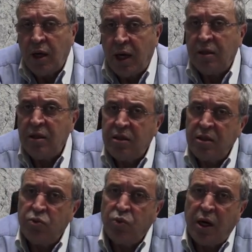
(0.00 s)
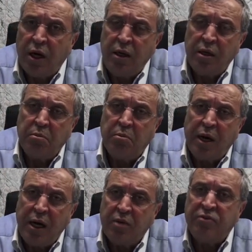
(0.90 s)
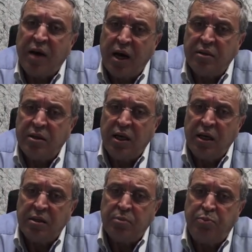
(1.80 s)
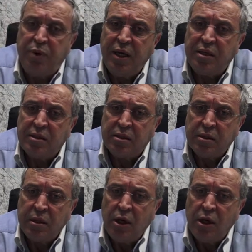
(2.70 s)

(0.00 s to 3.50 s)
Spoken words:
And this is why my advice is, please,